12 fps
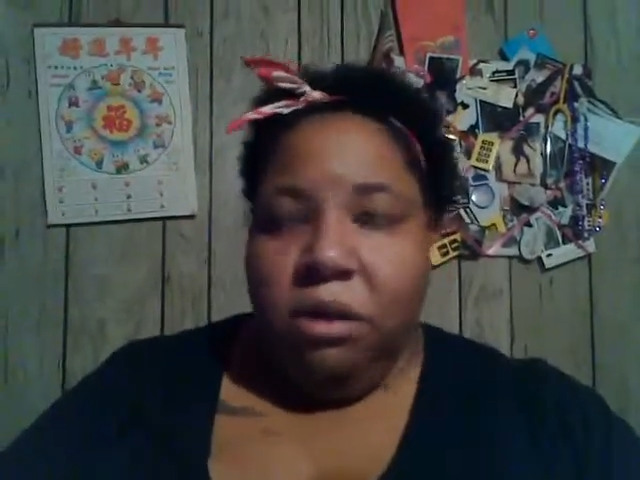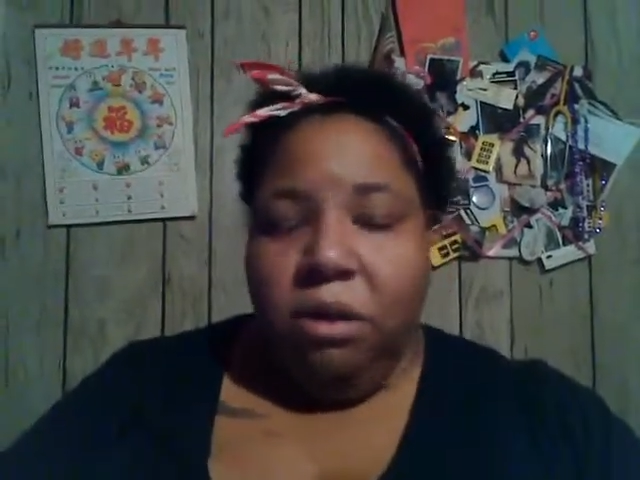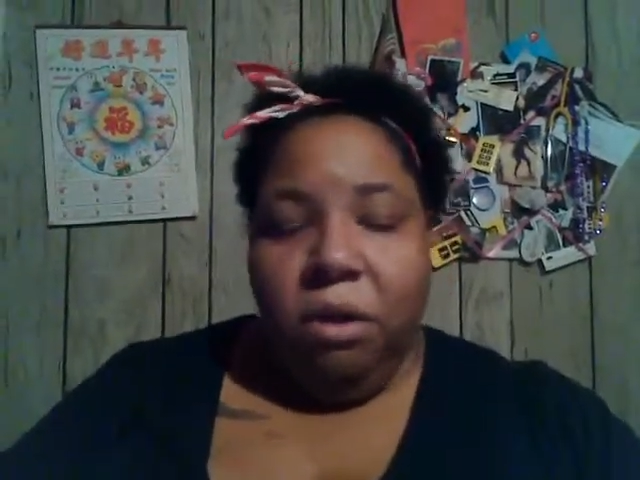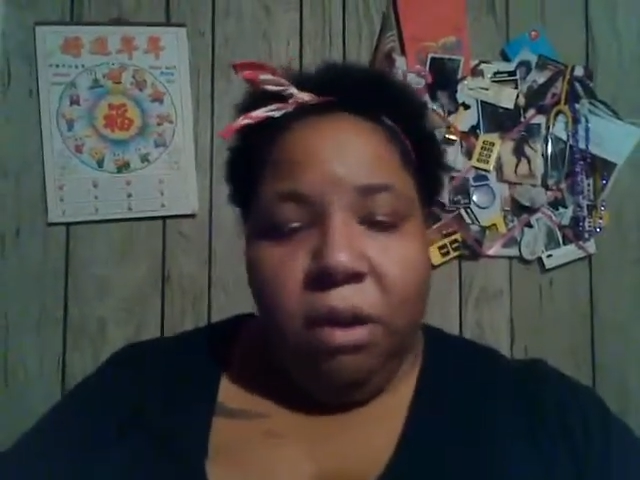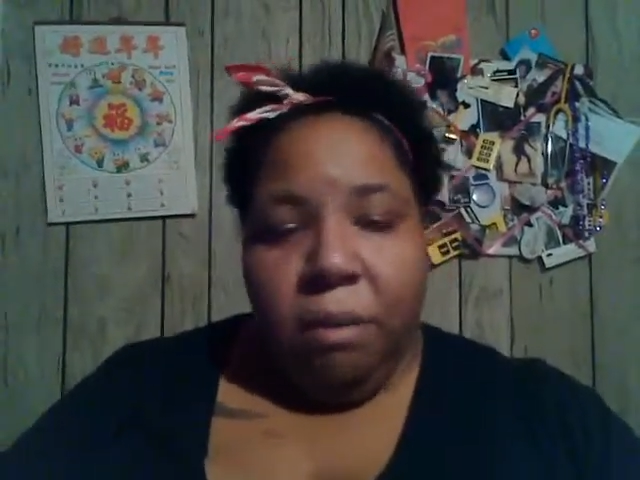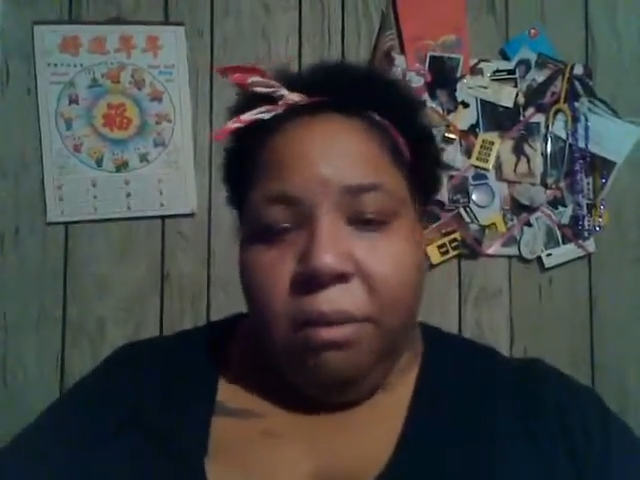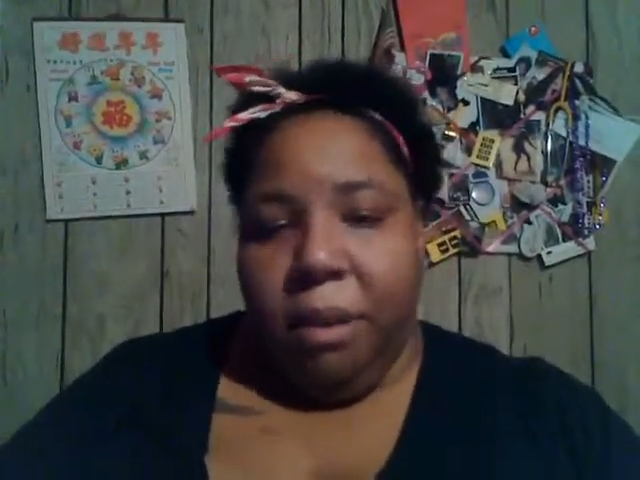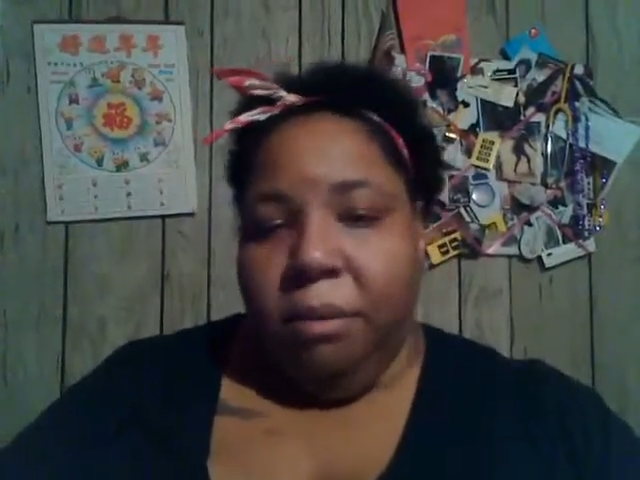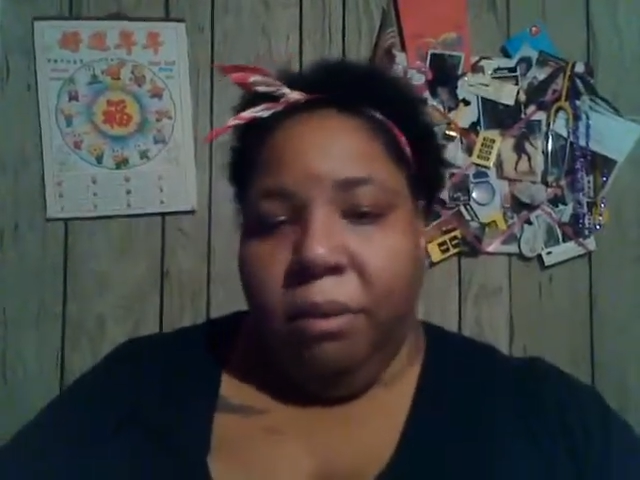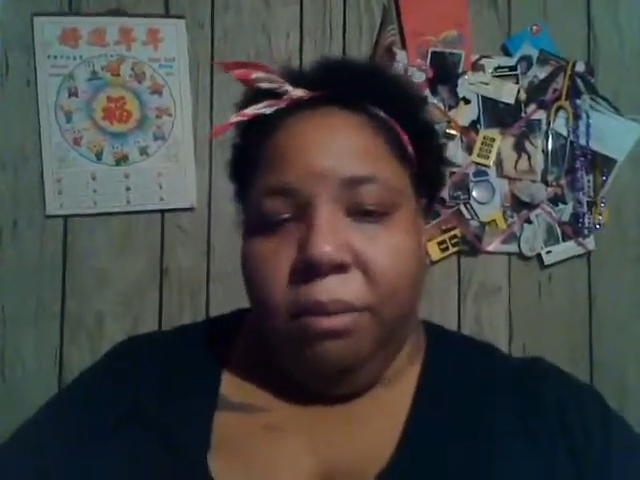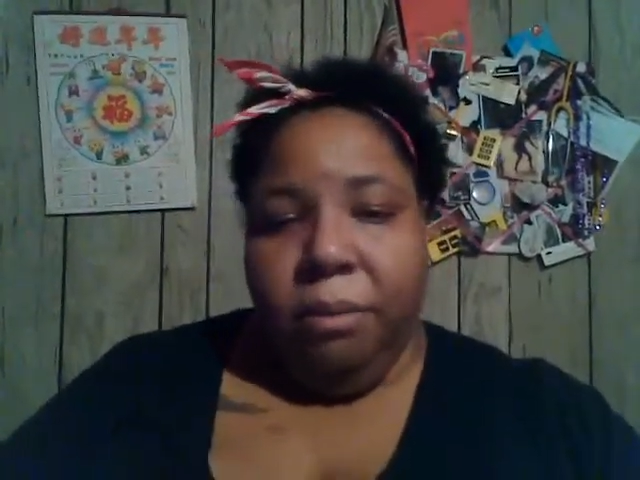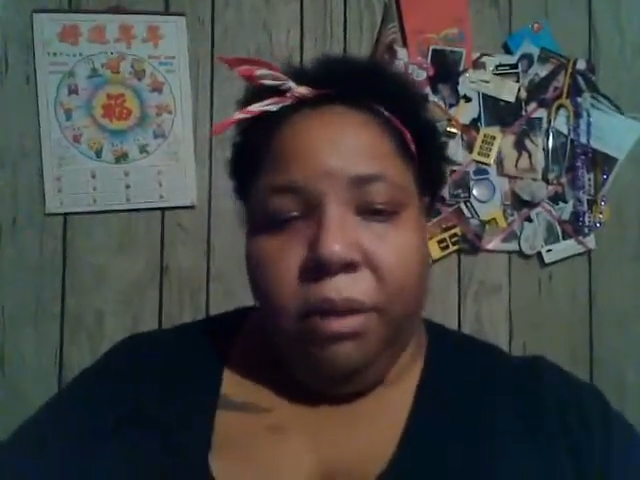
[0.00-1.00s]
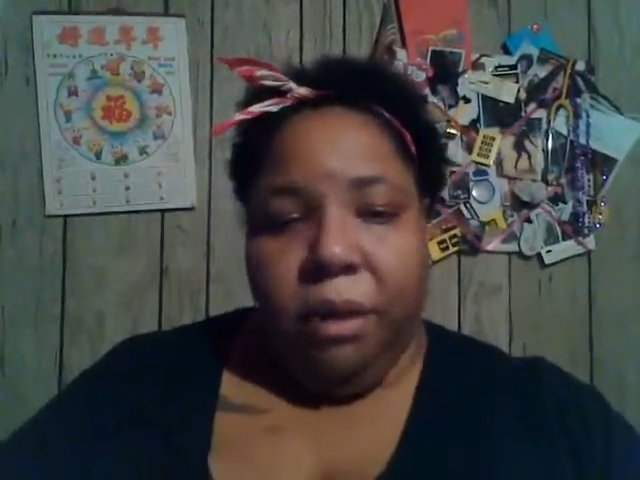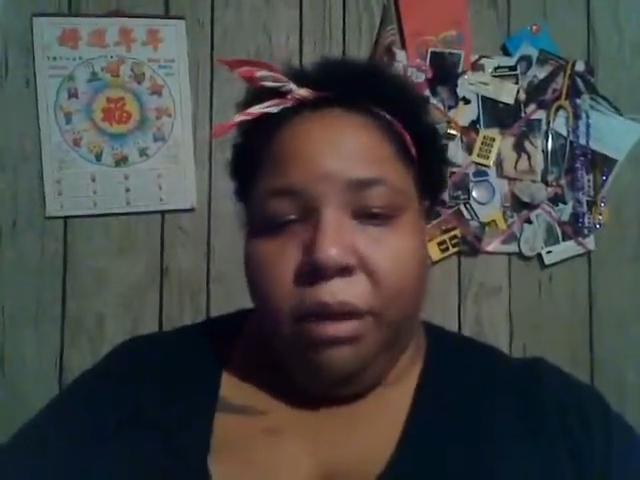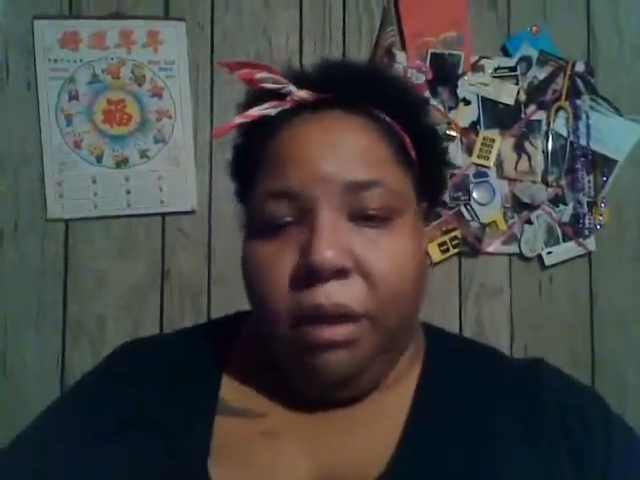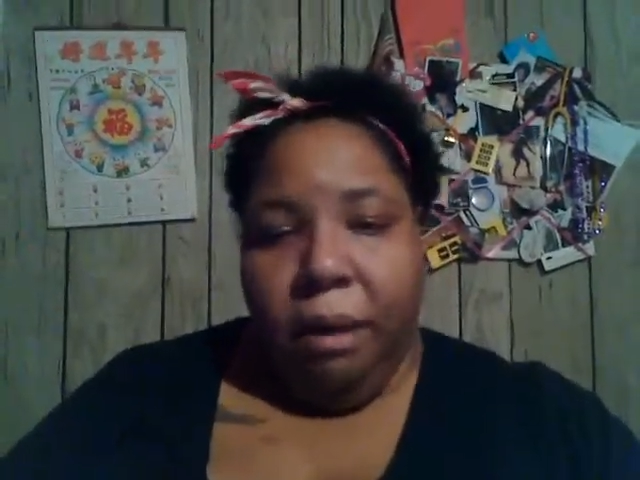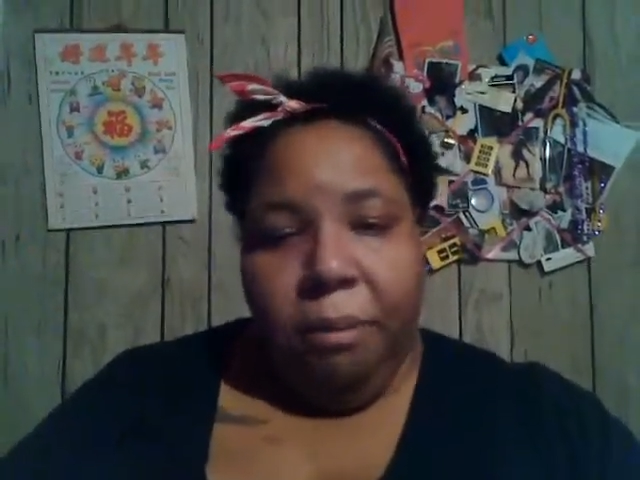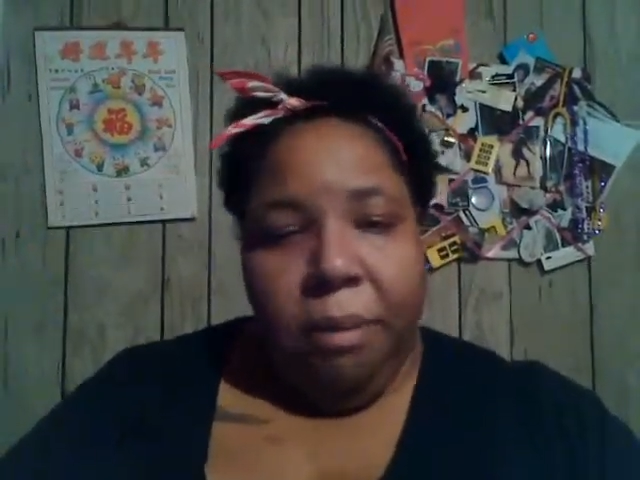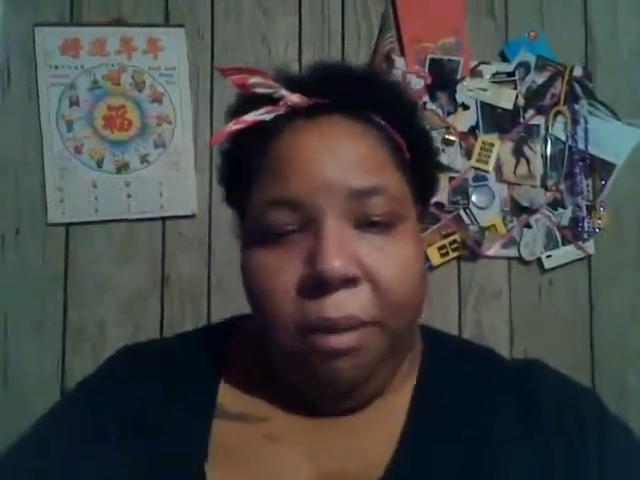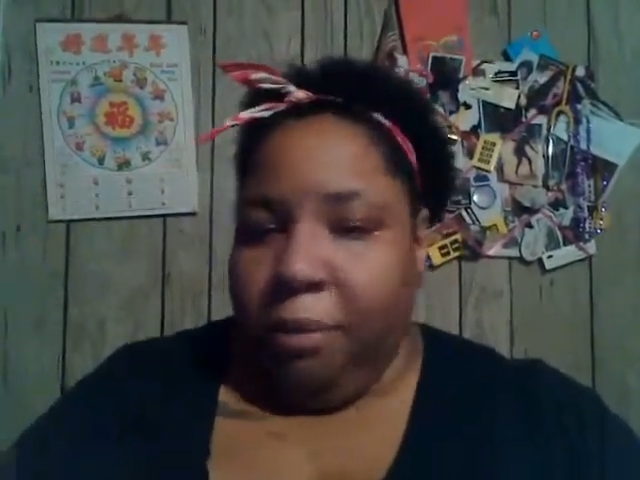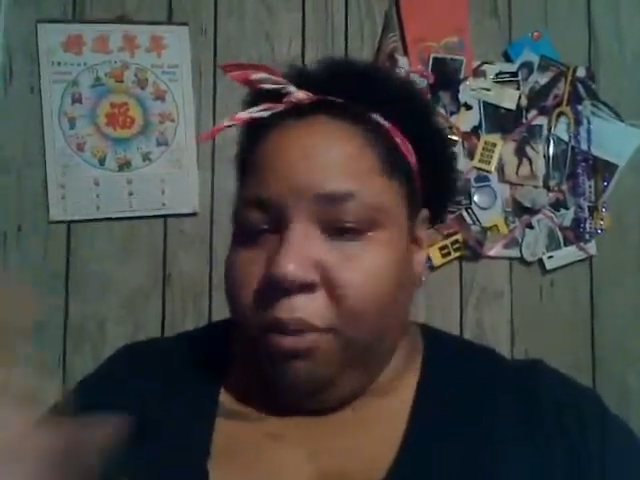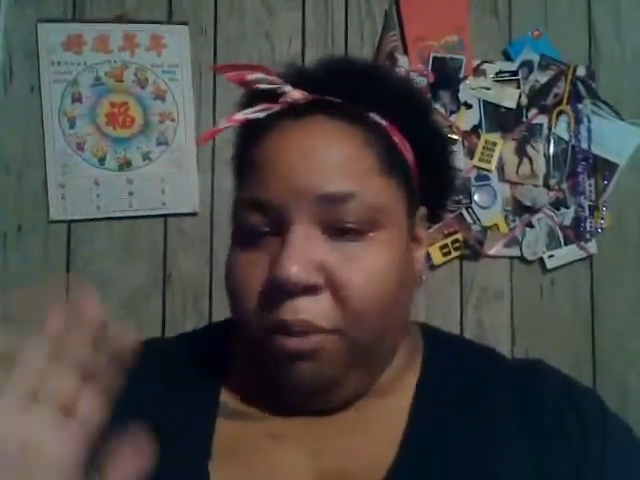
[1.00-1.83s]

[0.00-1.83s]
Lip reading: don't come at